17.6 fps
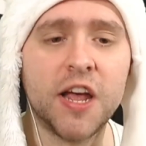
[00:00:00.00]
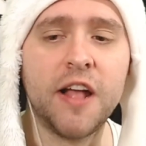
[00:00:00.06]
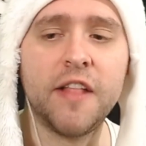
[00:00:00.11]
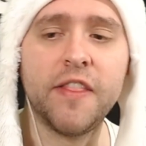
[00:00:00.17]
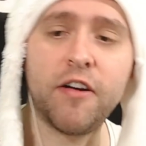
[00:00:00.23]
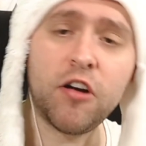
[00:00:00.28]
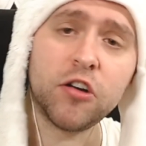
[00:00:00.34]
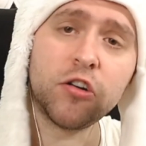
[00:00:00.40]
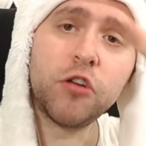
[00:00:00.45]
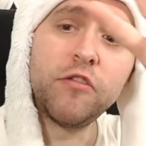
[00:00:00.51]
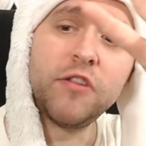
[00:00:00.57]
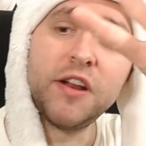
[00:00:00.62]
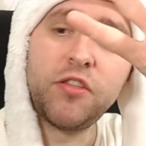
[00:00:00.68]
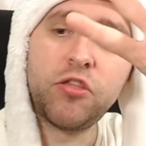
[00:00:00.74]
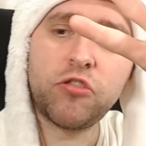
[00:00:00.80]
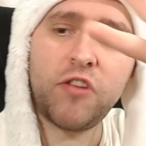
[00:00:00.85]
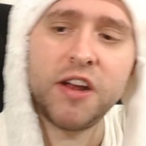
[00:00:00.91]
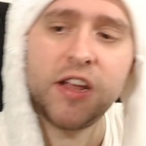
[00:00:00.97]
there are currently
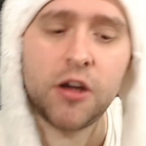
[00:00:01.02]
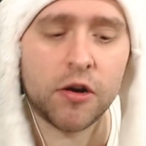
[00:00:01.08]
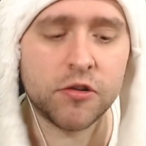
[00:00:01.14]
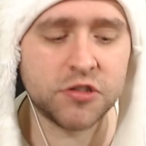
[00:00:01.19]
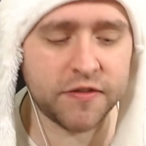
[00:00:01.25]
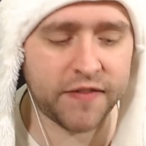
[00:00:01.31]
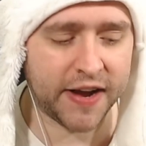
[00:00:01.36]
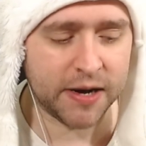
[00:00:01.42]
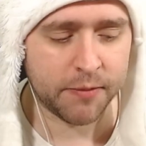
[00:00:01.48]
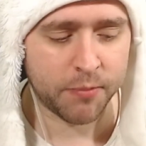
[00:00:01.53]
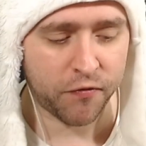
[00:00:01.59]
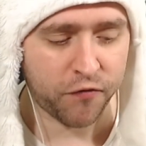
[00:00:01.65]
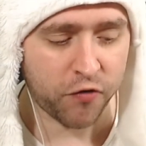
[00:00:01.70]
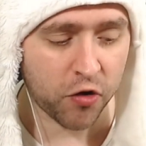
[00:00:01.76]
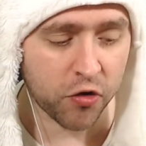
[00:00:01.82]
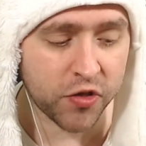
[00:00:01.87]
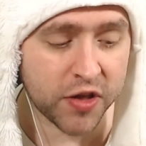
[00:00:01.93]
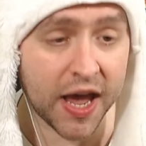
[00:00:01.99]
3 codes available
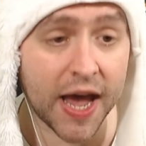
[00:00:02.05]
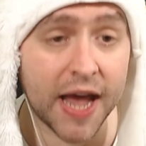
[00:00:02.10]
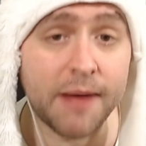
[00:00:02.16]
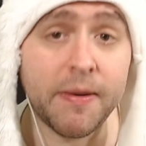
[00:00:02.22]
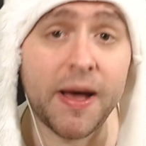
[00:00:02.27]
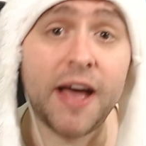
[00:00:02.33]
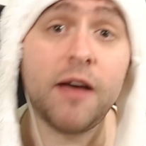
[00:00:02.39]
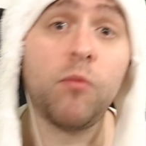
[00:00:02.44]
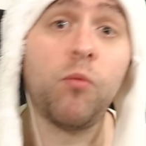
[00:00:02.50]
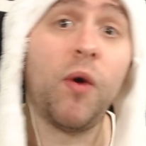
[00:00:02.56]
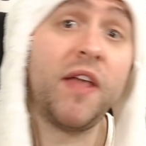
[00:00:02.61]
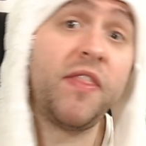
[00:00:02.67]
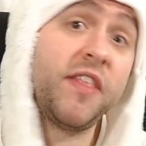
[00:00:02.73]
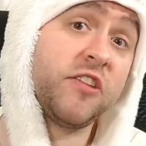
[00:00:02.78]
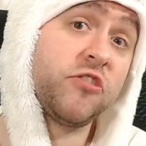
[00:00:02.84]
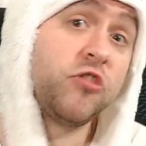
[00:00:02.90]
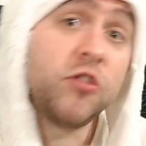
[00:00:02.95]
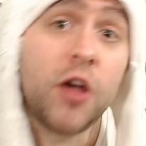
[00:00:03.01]
for the game, and when
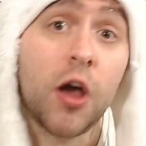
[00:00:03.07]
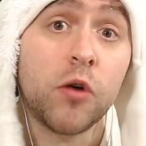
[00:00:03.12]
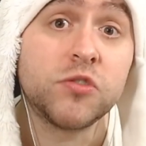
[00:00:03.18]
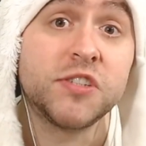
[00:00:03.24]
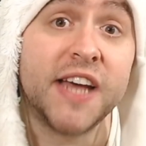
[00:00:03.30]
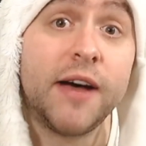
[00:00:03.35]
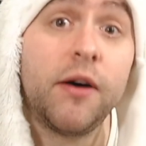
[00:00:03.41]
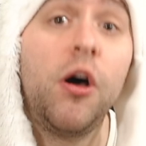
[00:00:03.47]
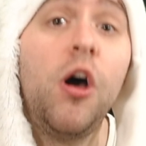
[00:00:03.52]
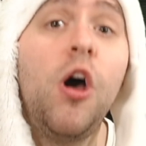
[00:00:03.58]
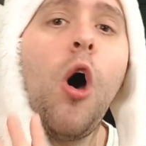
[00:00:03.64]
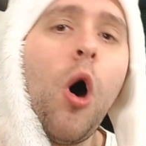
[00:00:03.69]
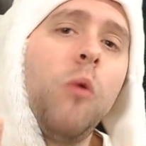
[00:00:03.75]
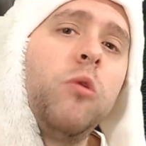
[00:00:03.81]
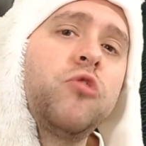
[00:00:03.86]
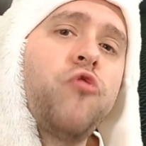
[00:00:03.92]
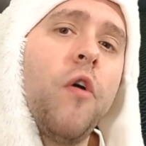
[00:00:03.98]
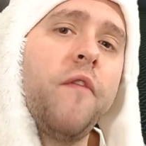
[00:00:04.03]
there's new codes out, I
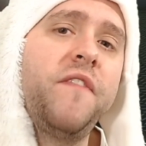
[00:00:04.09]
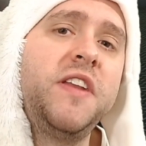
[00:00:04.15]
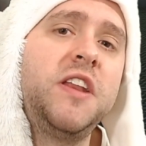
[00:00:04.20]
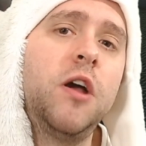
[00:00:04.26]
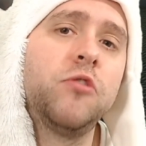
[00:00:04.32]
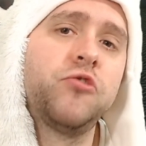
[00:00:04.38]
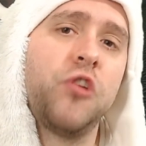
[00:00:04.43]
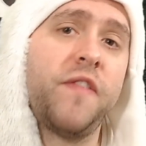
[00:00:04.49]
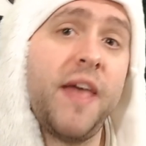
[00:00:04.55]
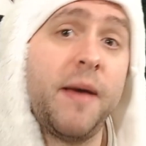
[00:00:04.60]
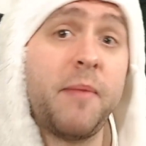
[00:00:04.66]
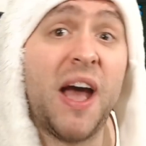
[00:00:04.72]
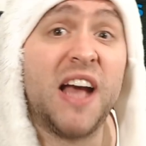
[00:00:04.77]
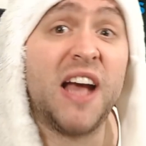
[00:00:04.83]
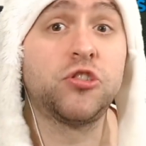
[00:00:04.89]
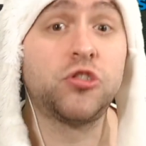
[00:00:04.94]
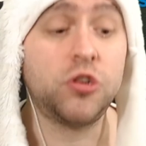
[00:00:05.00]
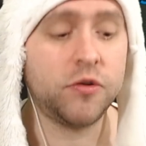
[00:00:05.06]
will drop videos on them
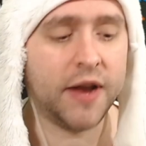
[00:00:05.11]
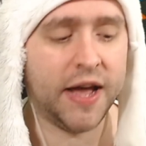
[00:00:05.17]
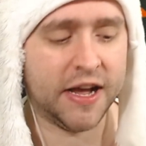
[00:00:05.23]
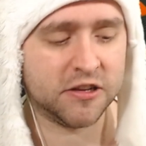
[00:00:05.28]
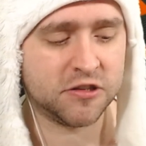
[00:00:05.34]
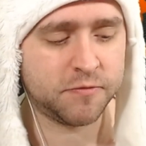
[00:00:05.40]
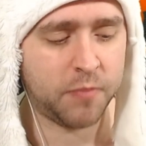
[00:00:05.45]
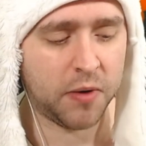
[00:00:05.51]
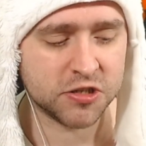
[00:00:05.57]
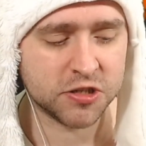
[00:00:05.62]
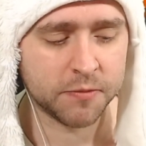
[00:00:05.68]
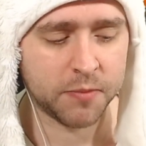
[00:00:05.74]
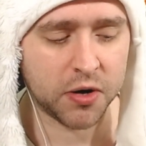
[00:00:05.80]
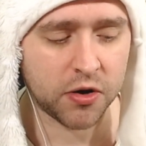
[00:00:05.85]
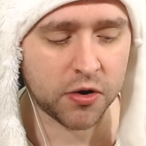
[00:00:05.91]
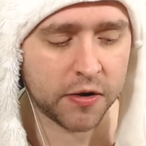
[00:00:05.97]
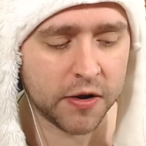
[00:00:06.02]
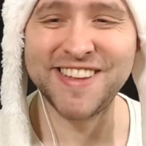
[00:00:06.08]
as soon as
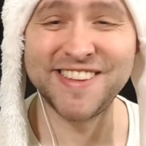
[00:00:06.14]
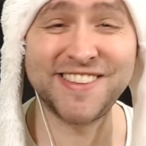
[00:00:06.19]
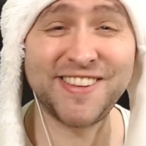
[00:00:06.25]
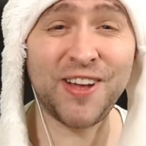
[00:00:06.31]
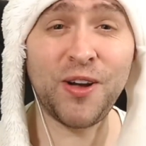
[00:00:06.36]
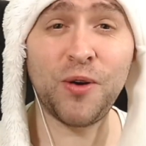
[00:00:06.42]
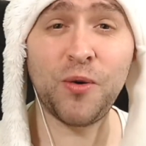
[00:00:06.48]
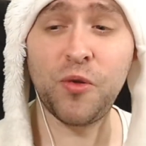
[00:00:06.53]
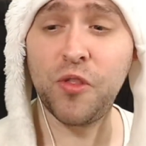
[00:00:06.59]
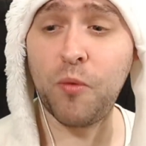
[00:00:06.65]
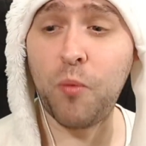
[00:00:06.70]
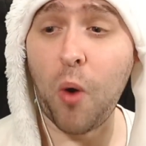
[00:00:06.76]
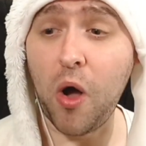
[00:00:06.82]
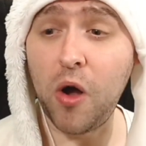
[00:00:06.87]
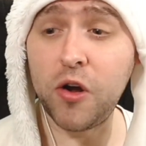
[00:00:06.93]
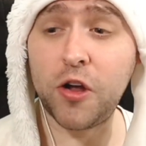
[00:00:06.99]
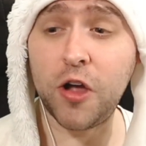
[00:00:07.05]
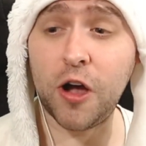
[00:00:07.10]
possible. So the
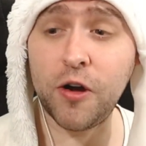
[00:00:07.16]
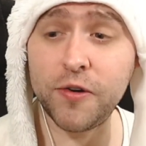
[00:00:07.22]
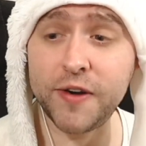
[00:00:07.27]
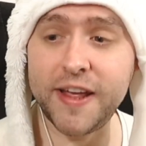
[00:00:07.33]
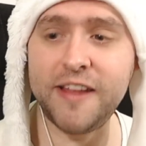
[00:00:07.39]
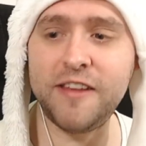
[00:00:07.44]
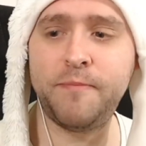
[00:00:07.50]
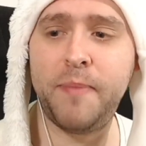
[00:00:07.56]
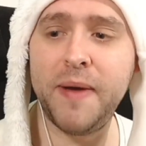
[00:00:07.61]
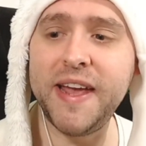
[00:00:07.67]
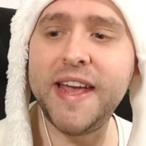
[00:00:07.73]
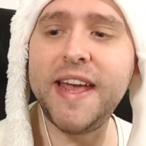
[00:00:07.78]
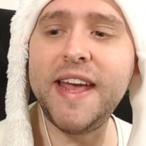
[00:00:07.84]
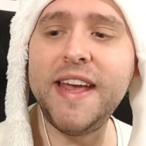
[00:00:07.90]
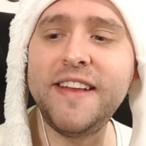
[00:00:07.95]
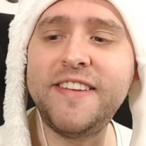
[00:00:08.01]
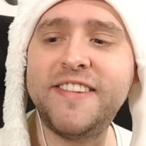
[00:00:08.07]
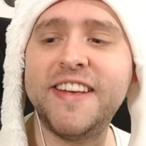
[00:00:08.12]
one code is
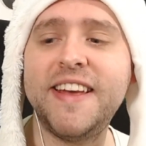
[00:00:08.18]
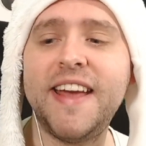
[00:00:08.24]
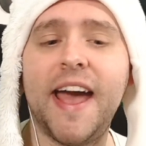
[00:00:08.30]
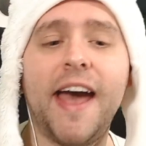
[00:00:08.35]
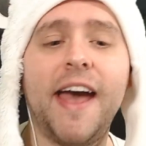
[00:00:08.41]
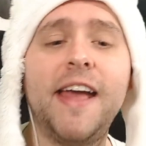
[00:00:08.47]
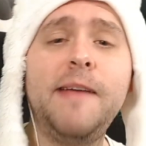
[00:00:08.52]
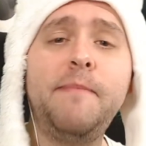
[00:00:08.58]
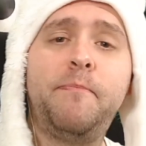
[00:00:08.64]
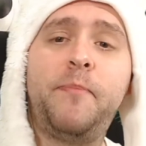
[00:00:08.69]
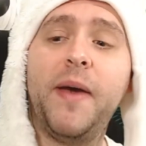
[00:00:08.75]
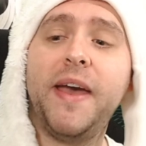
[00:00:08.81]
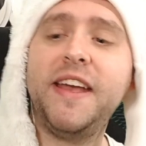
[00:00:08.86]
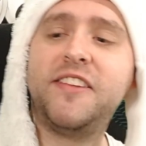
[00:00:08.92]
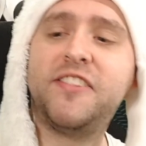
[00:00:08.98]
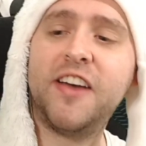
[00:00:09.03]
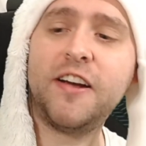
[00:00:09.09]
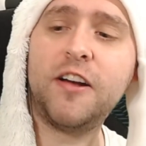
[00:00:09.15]
BETA
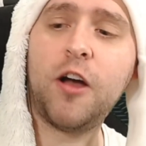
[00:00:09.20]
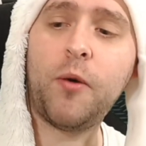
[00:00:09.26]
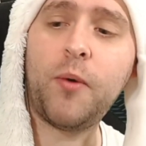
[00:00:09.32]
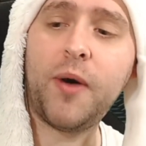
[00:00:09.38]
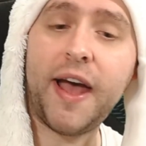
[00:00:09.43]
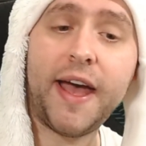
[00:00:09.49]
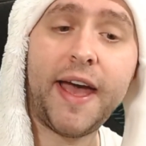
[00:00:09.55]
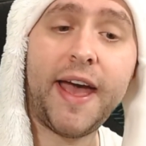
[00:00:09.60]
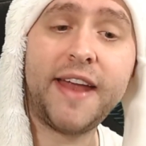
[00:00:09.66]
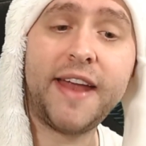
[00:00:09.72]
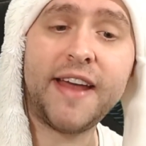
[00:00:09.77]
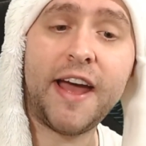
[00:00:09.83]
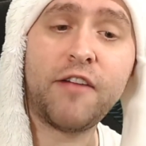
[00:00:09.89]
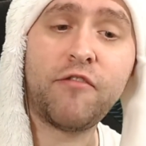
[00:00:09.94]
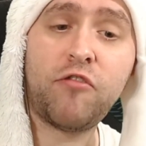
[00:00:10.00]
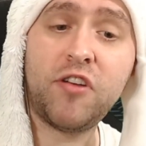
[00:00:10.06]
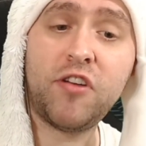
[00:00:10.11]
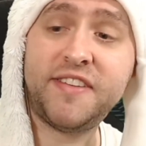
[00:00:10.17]
Beta. Go ahead
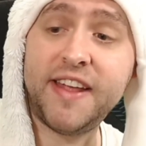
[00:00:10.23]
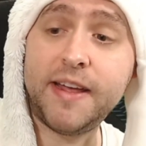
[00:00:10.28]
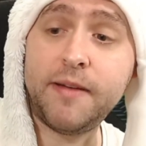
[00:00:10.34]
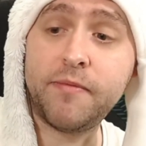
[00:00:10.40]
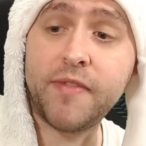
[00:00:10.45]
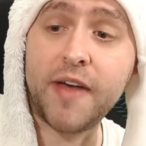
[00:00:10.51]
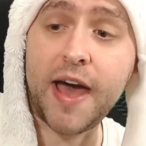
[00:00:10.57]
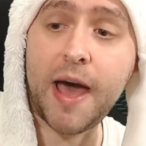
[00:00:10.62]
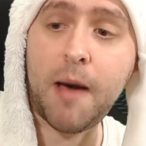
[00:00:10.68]
and redeem that.